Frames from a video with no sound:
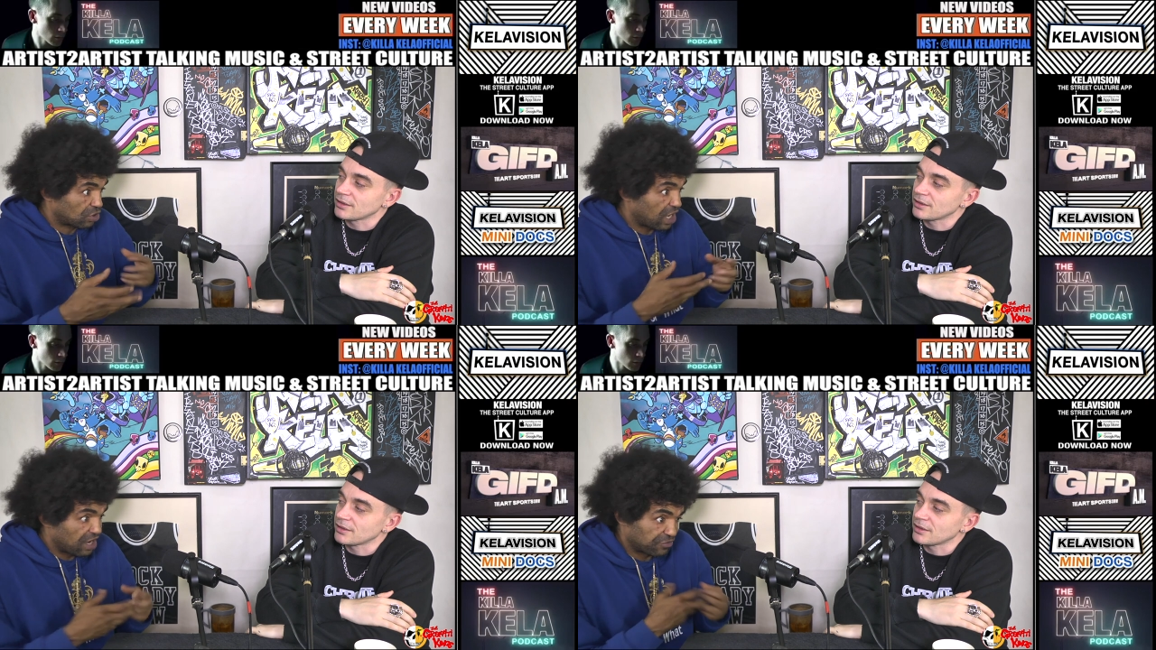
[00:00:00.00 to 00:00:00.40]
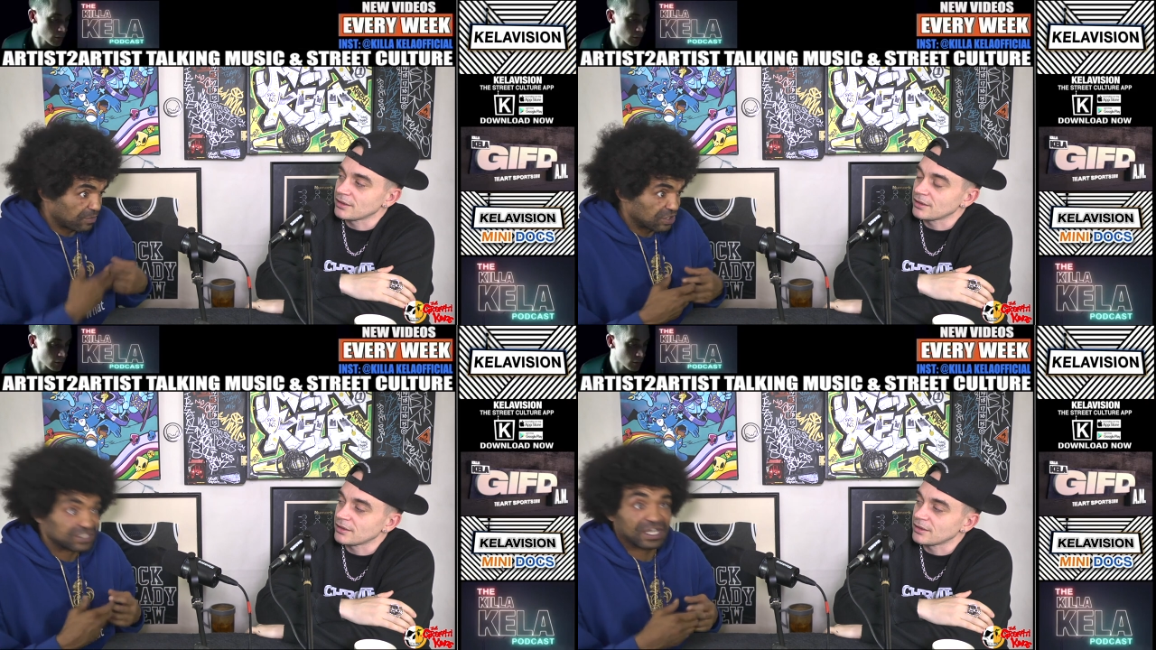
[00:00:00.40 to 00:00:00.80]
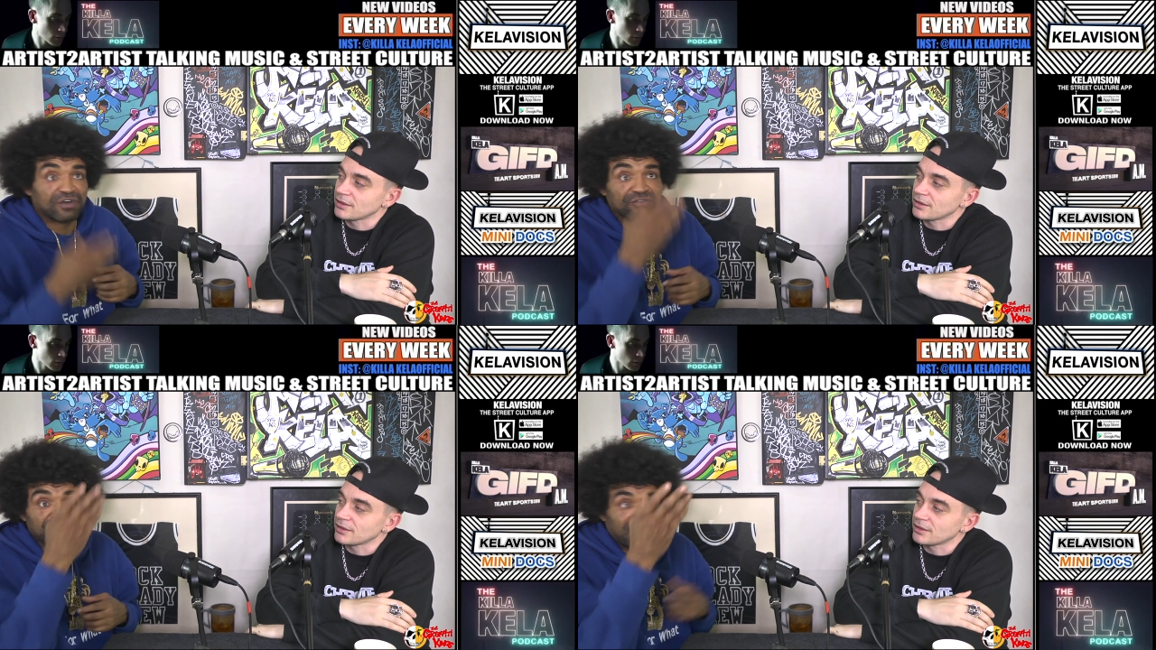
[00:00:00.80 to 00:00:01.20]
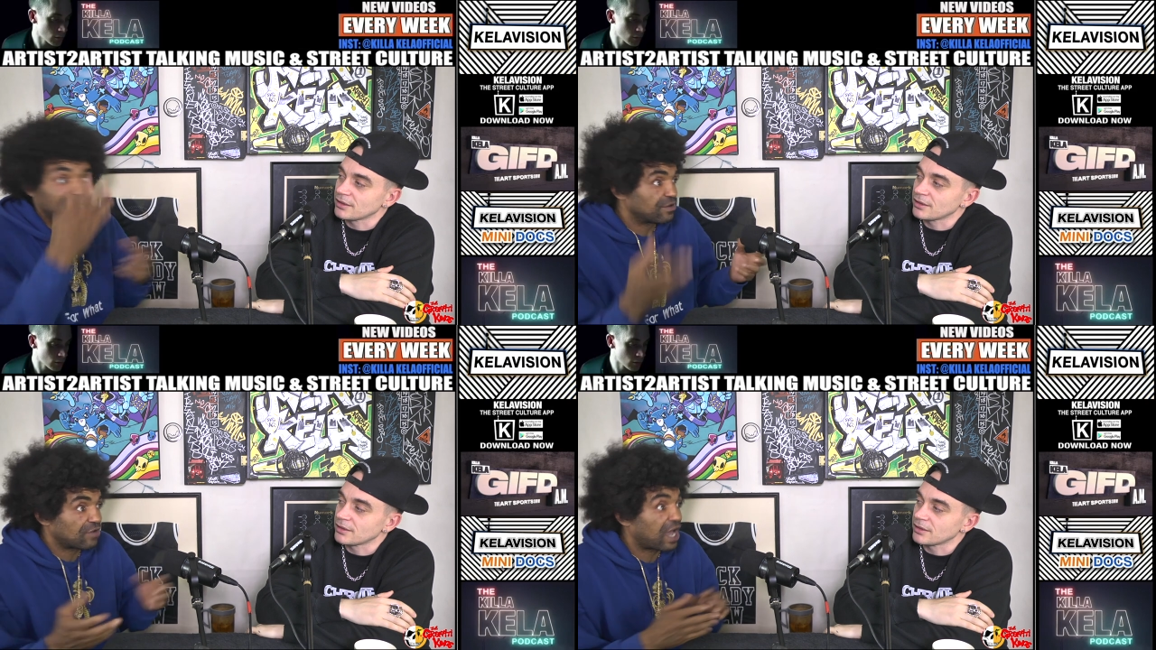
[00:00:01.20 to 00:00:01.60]
Speaker 1: look after myself,
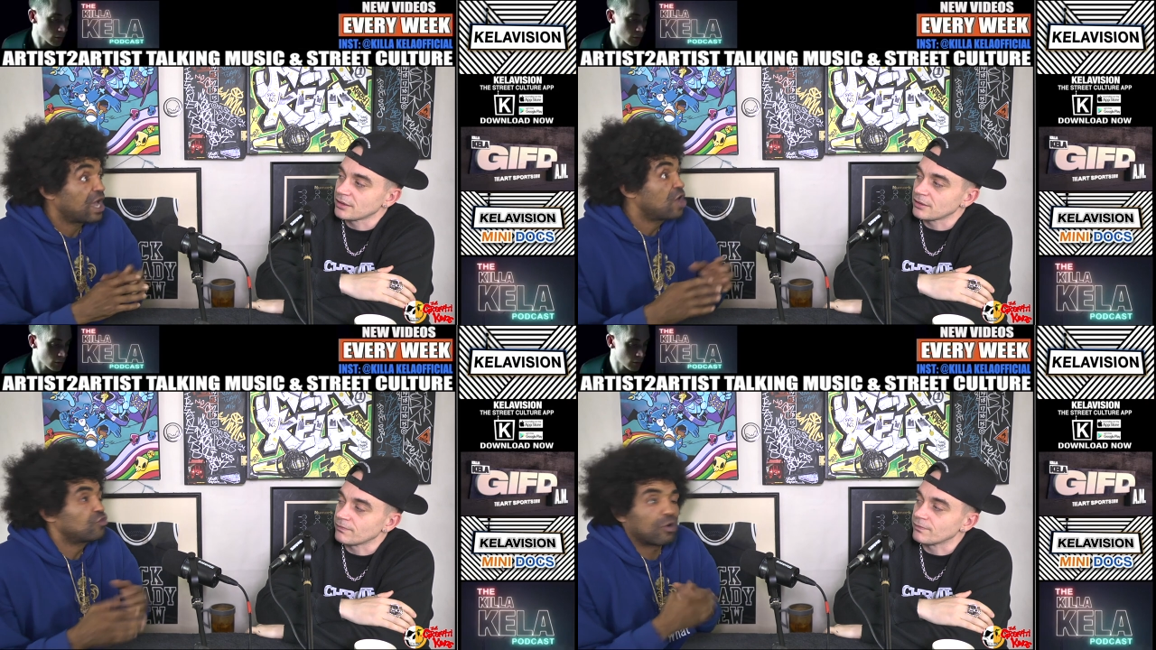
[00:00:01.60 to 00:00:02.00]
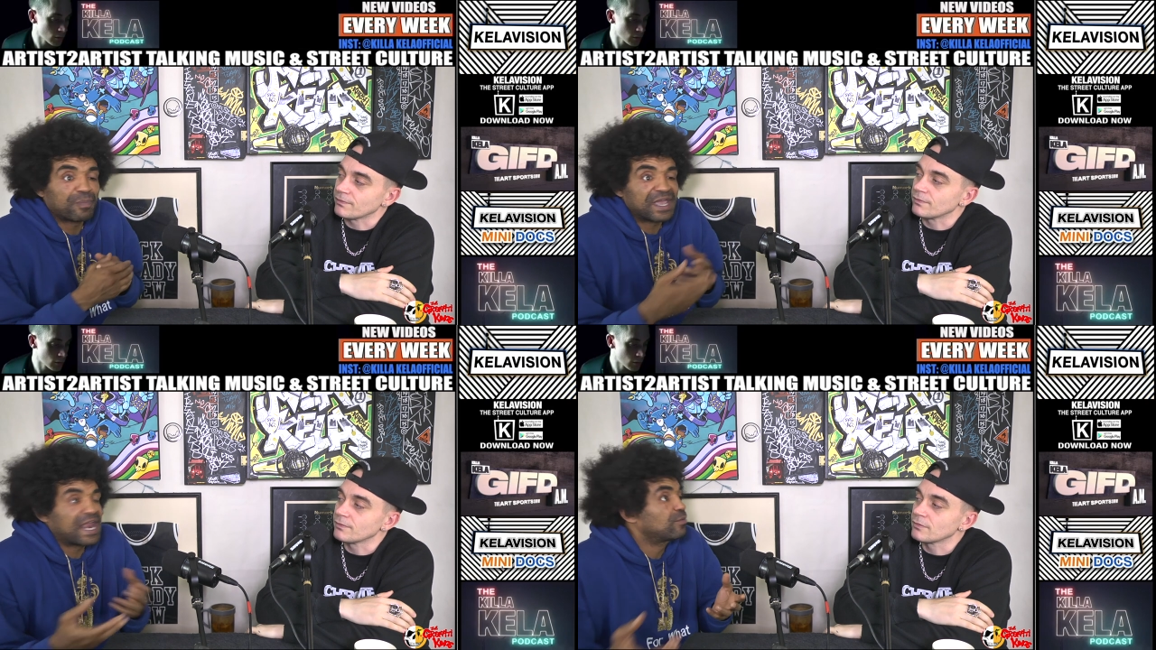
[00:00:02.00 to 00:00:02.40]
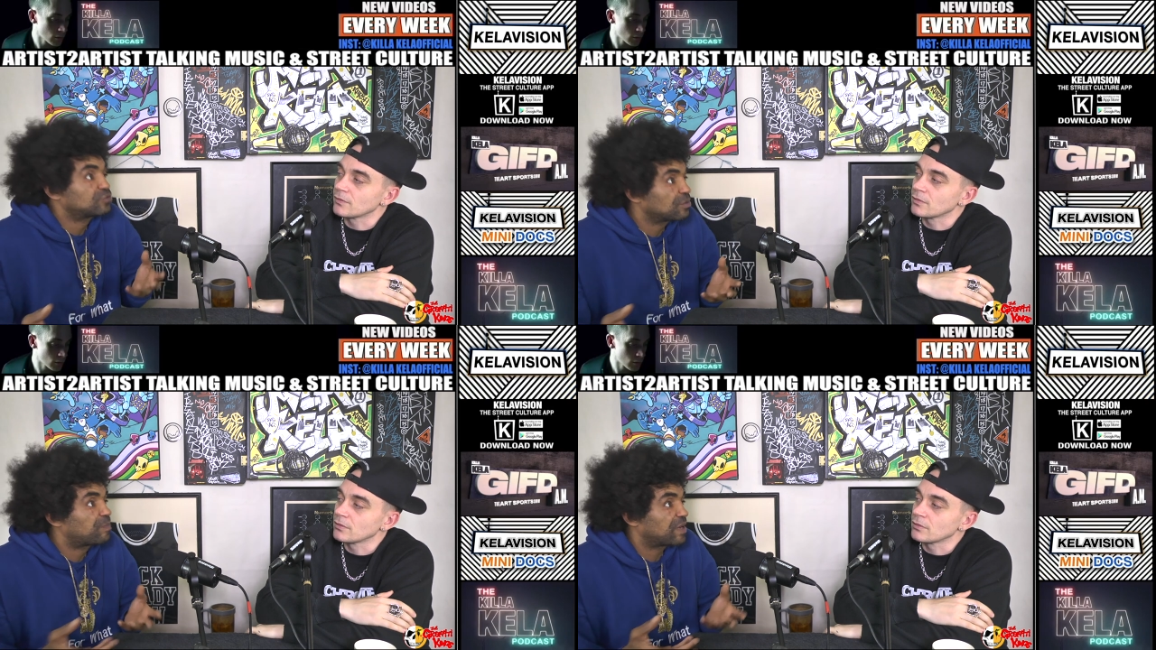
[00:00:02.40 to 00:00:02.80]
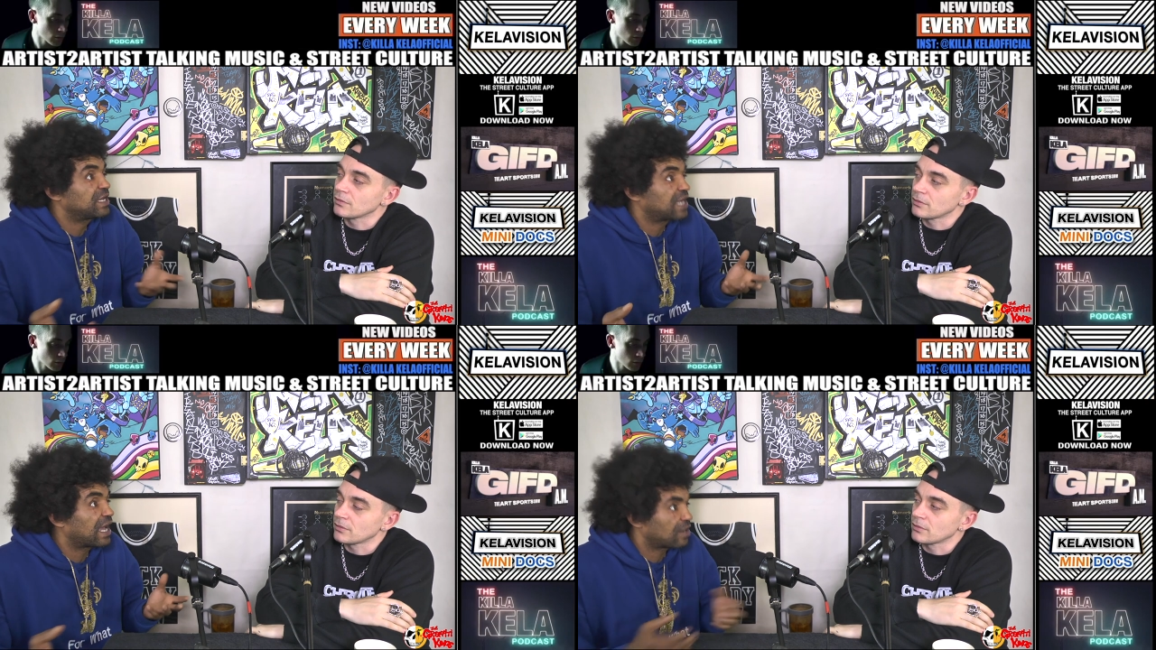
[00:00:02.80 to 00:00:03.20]
paid up, like not mm. being able to
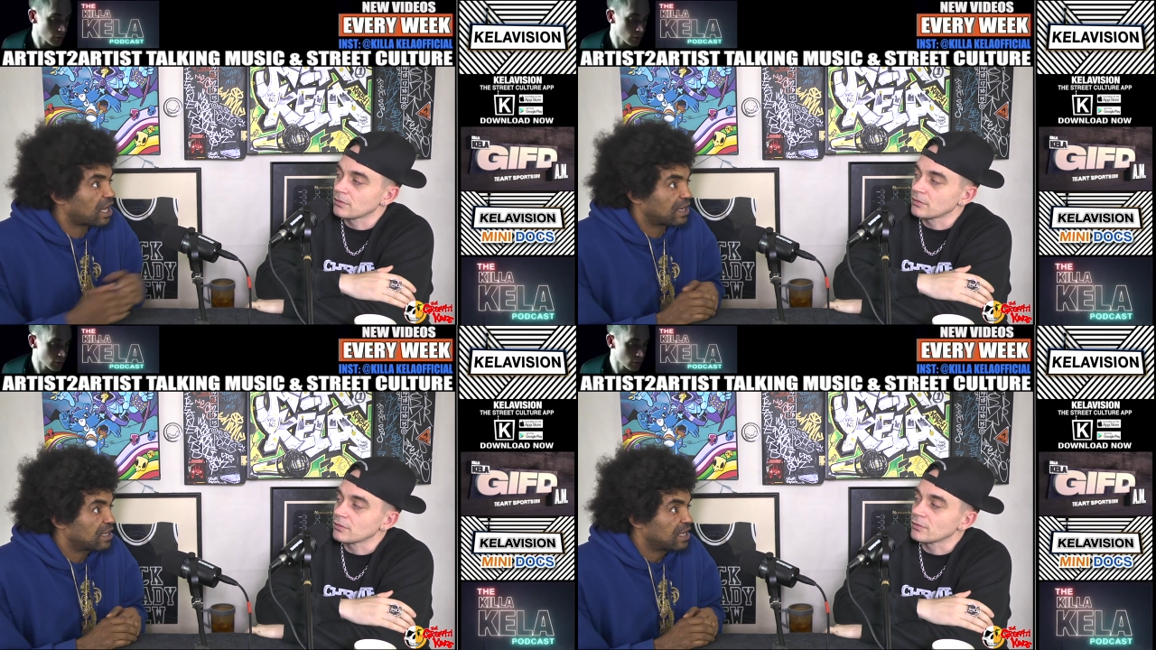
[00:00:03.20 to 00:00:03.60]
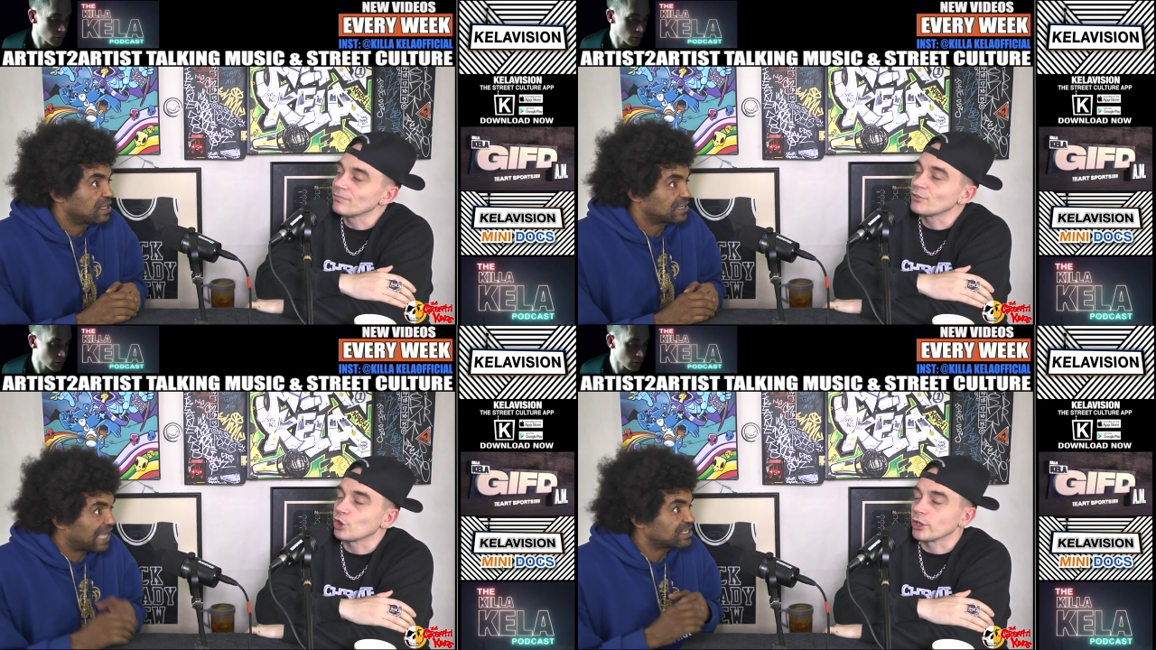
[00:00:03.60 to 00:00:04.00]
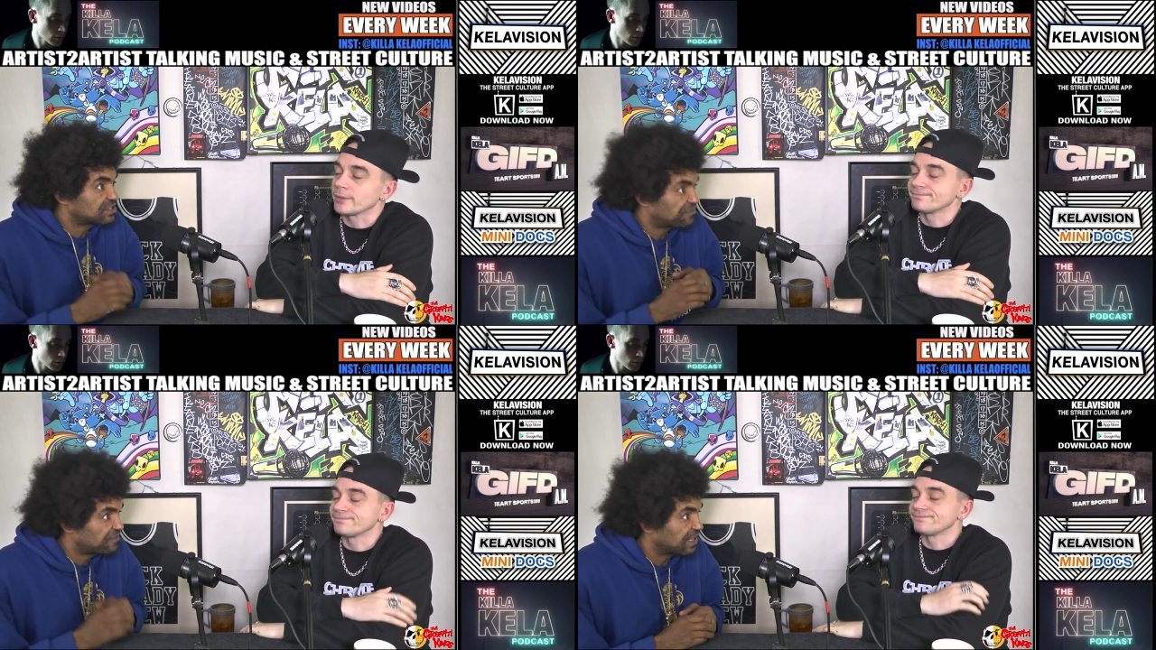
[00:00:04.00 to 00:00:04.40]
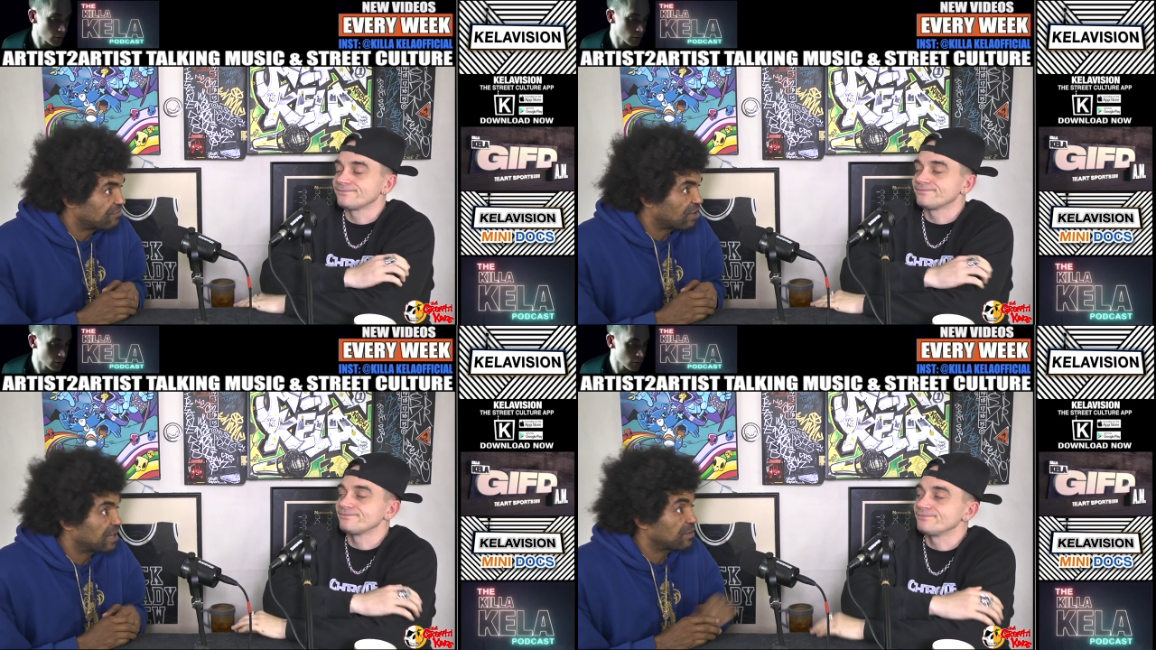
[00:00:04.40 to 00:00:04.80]
be that, like that's yeah. the fear,
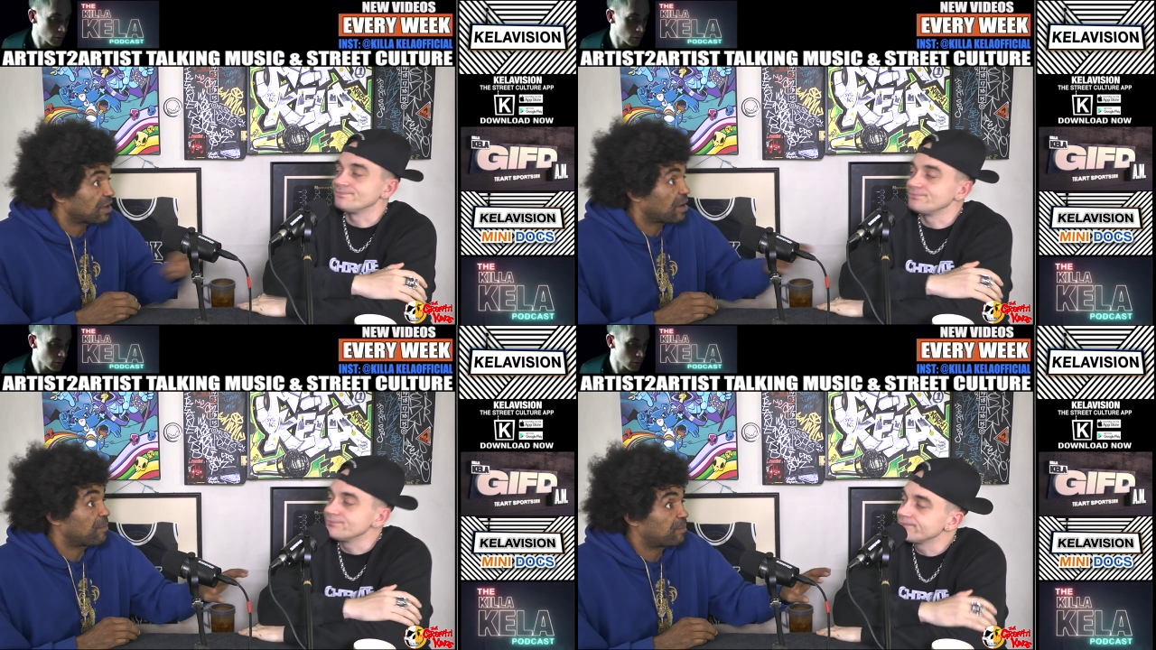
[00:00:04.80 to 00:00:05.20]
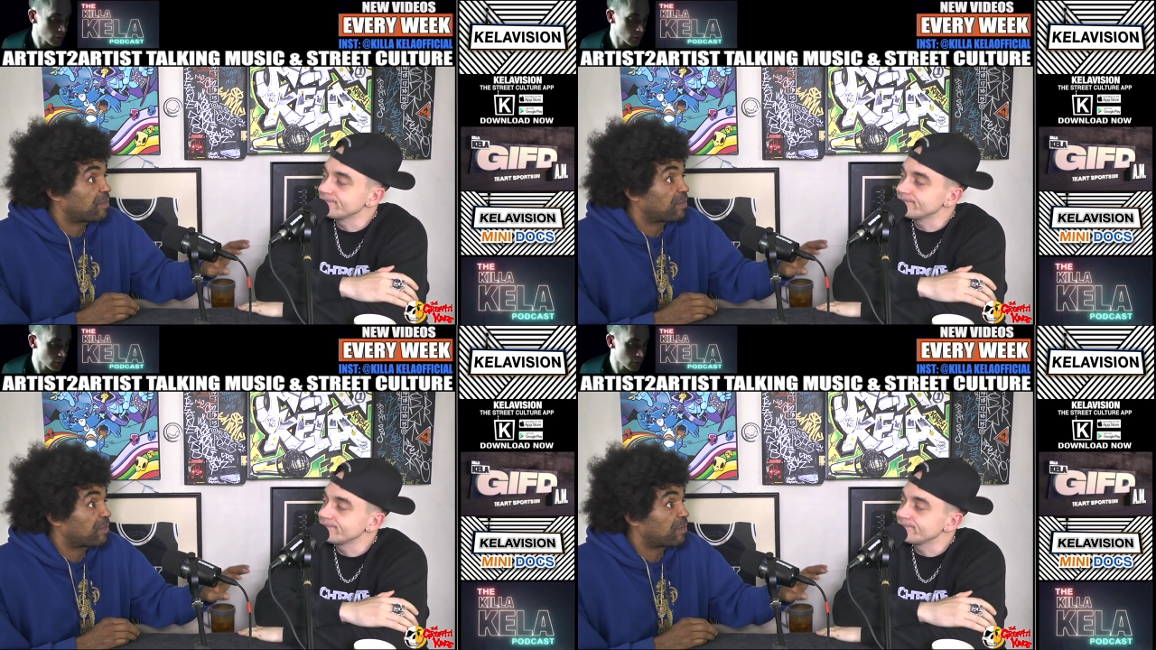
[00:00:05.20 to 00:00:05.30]
right? Mm.